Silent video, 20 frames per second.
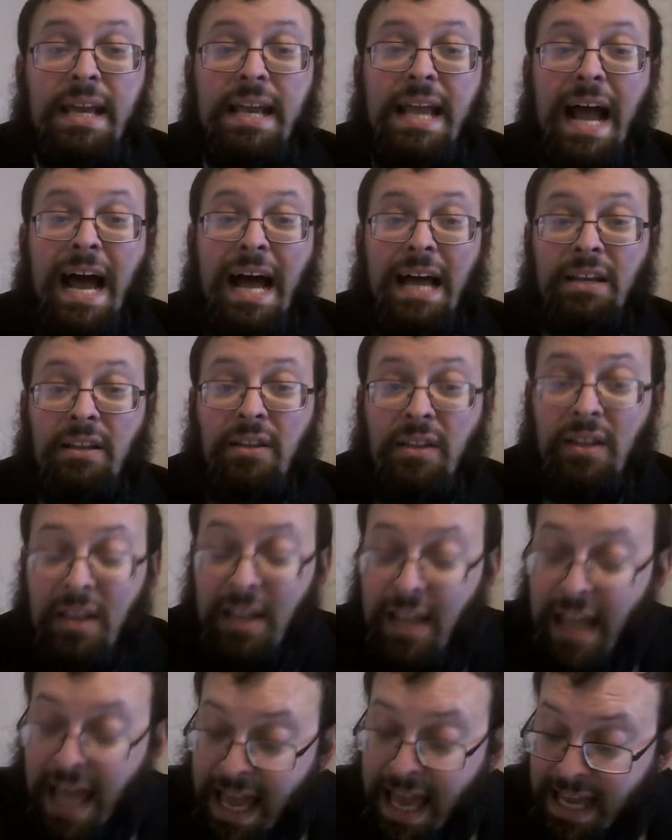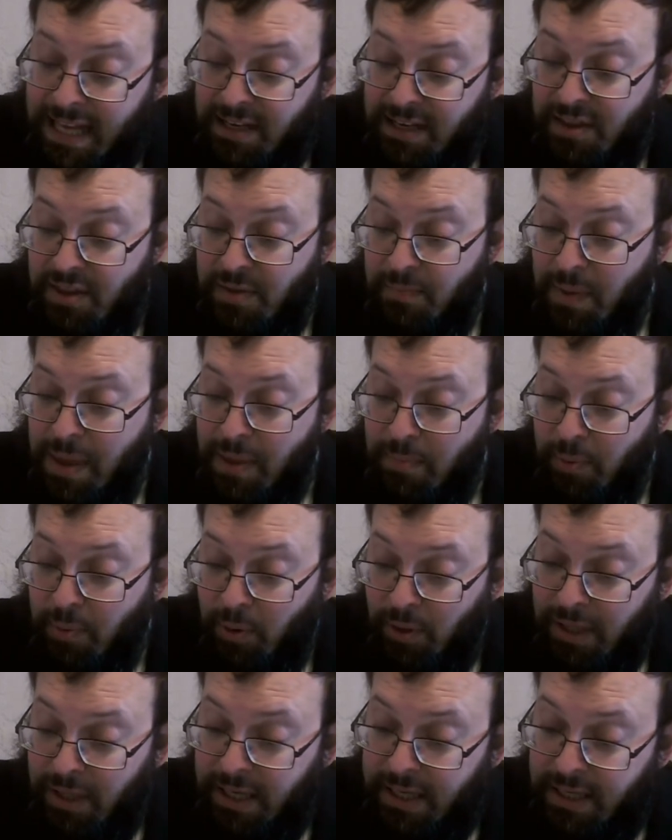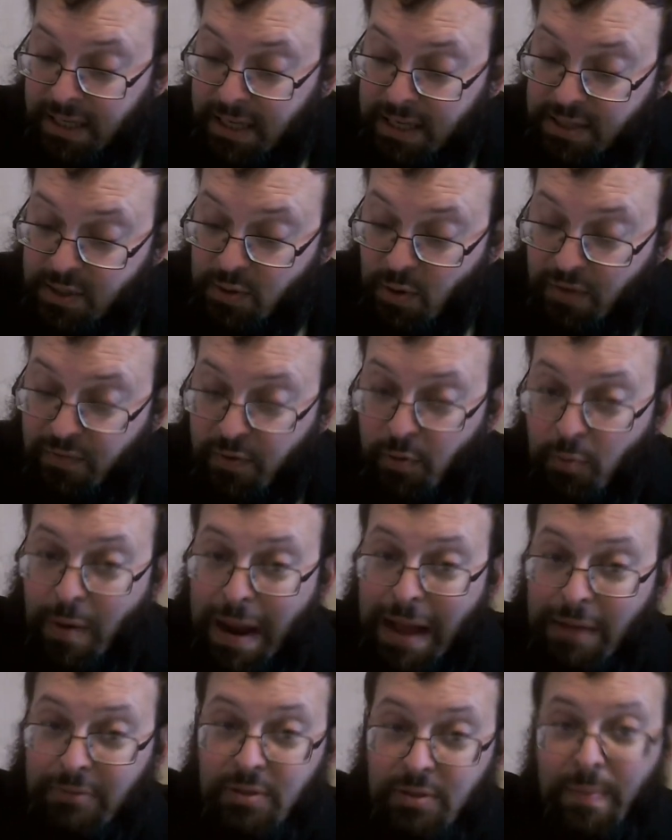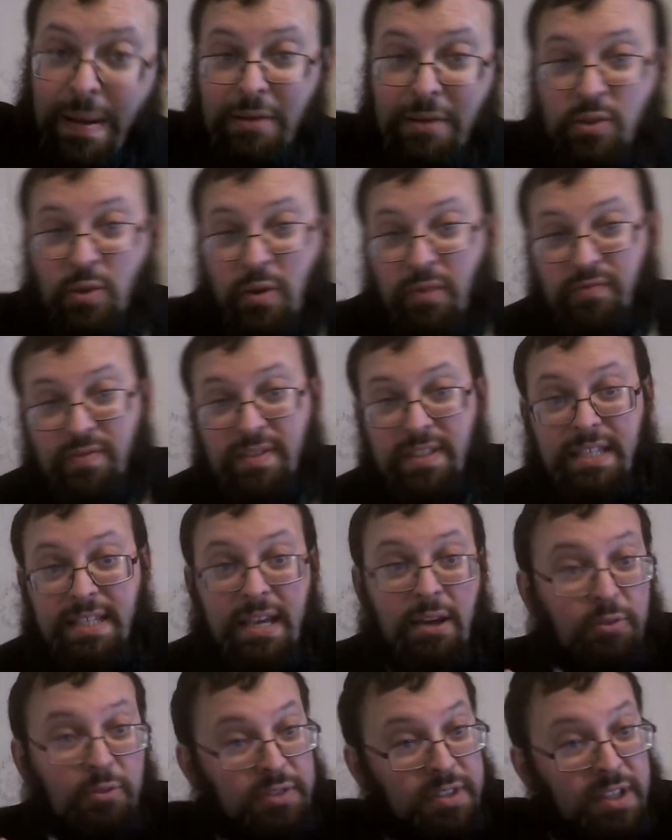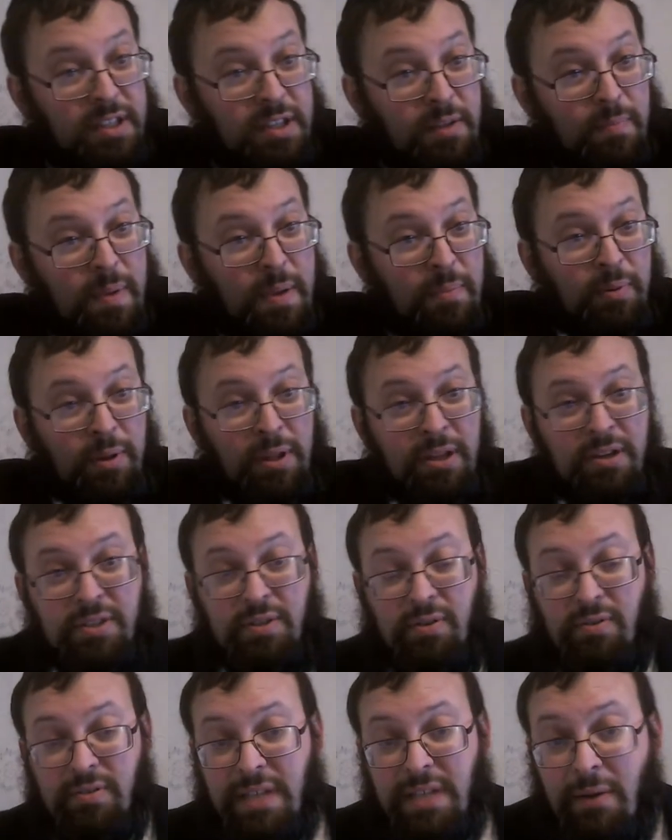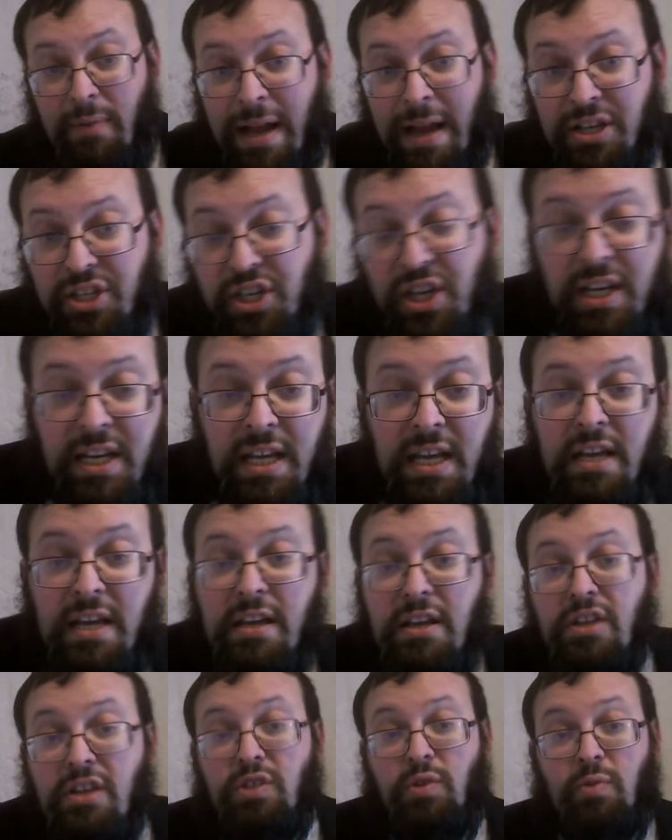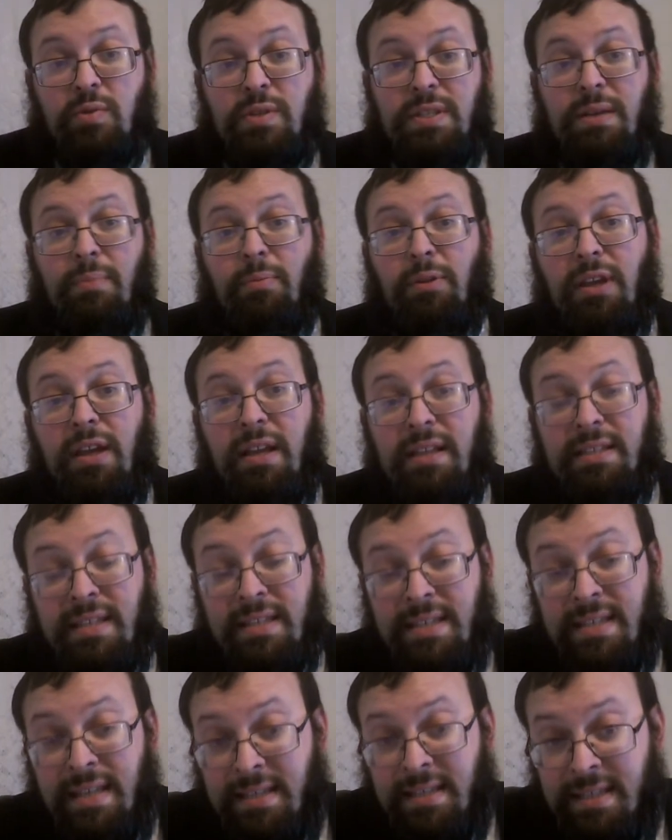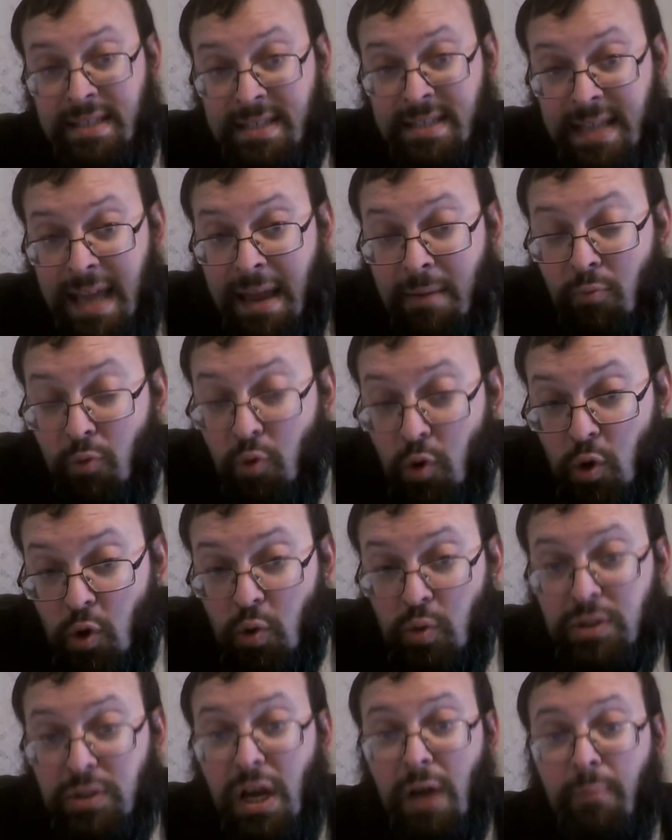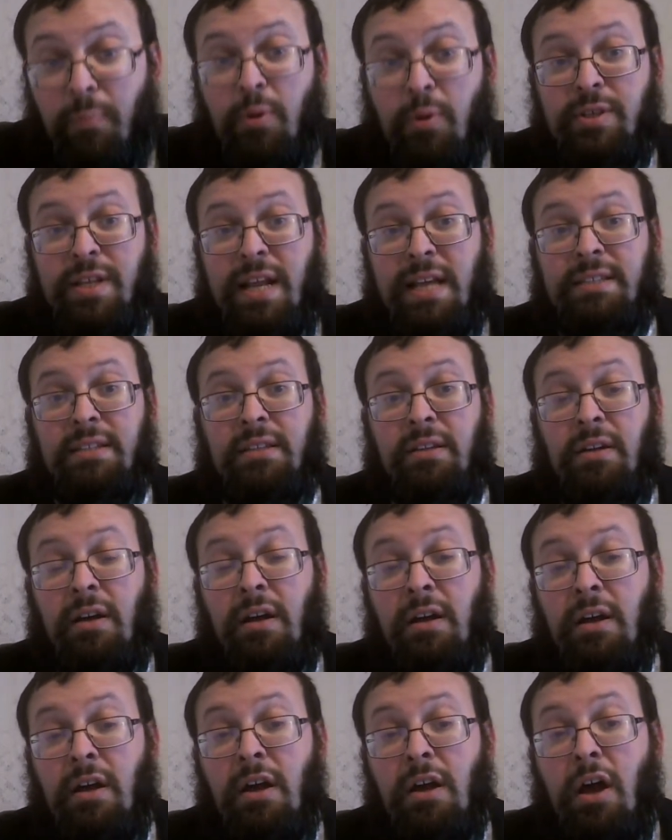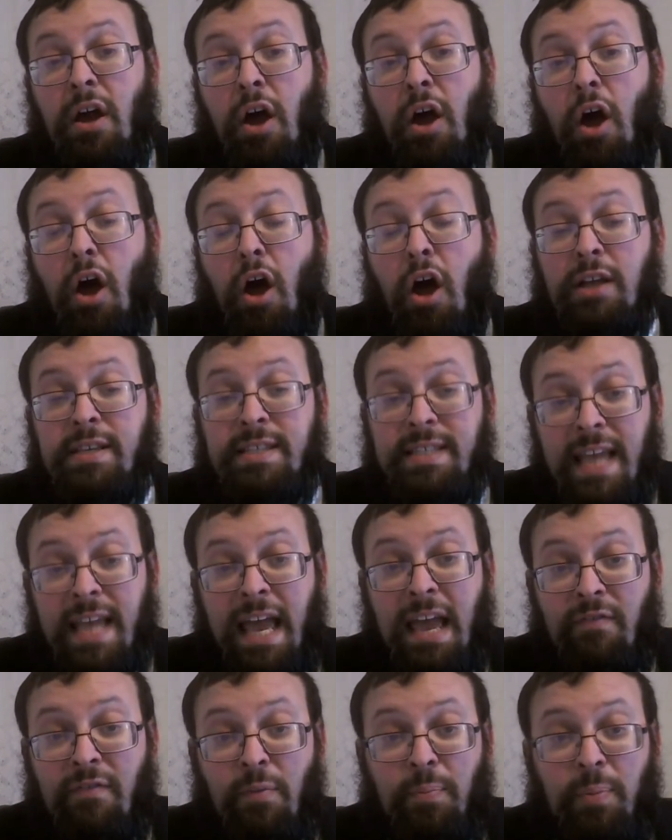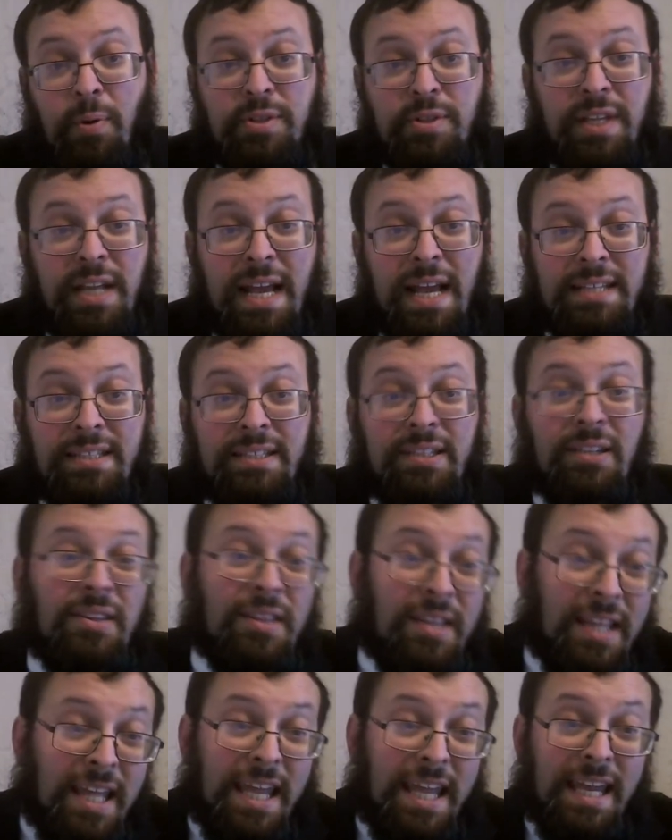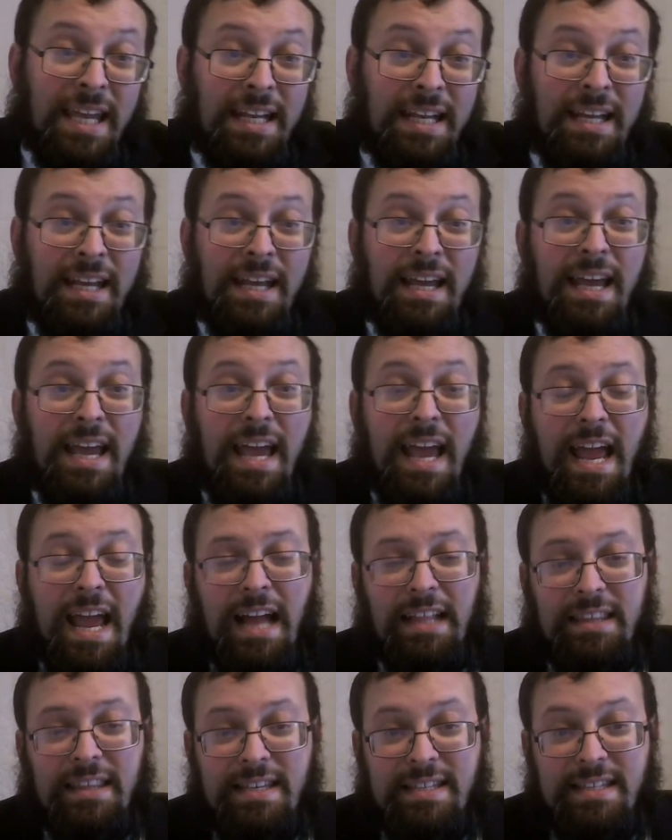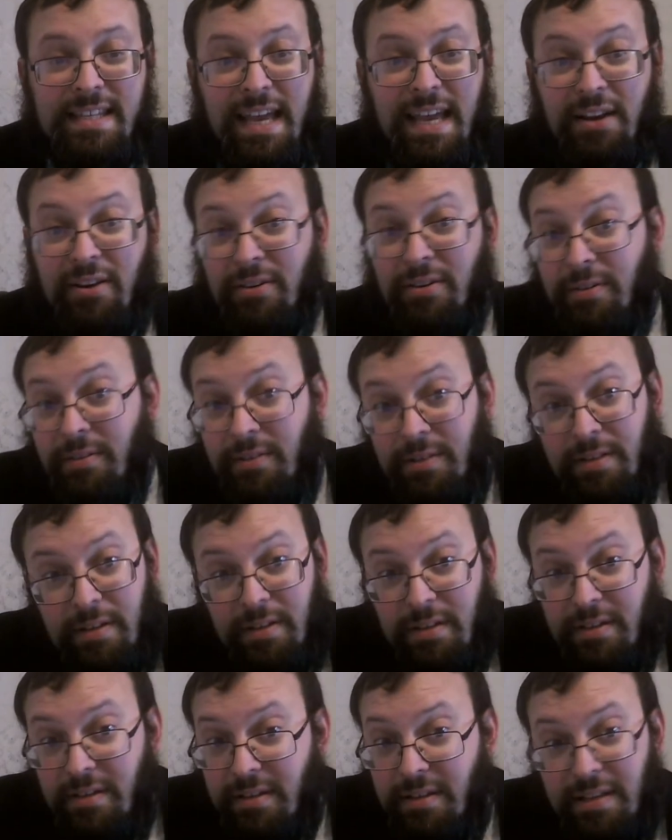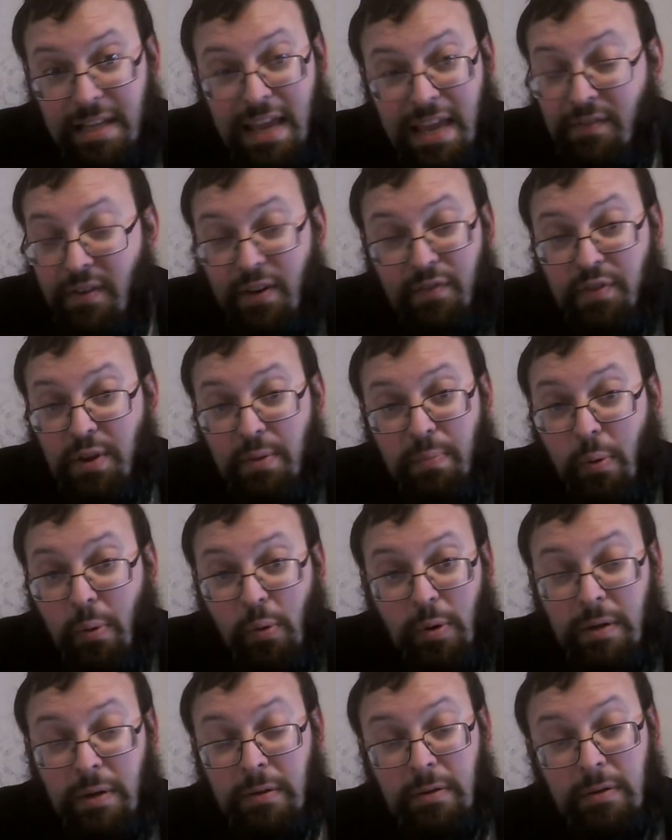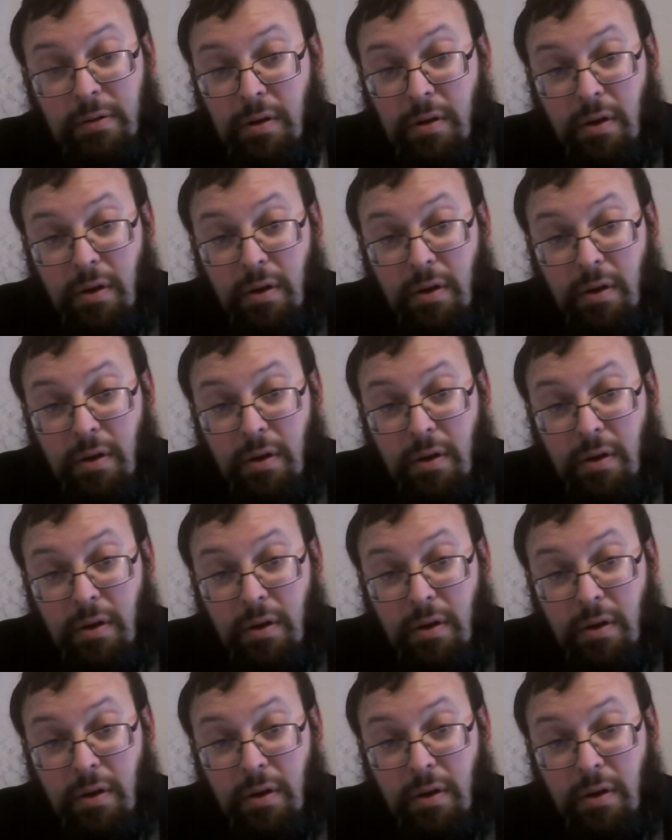God led the people in, in sort of a roundabout, sort of tilted the people in a certain direction. So similarly, it's, it's the same root. A person has to hasev, a person has to lean at the Seder, even if they're poor.